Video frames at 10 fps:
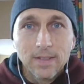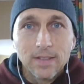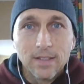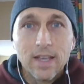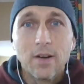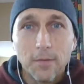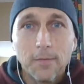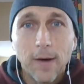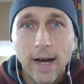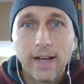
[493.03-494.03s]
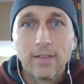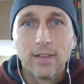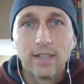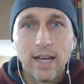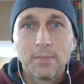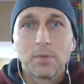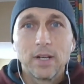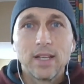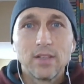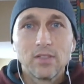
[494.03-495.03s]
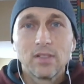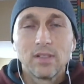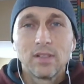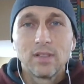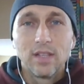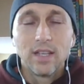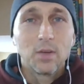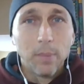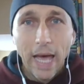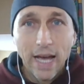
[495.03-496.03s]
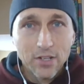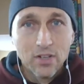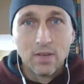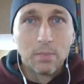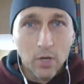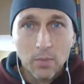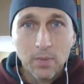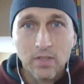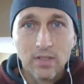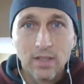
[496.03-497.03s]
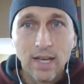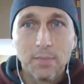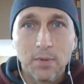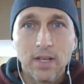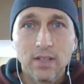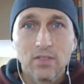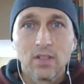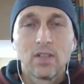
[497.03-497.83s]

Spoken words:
the inner fire that brings, the inner passion and purpose that brings?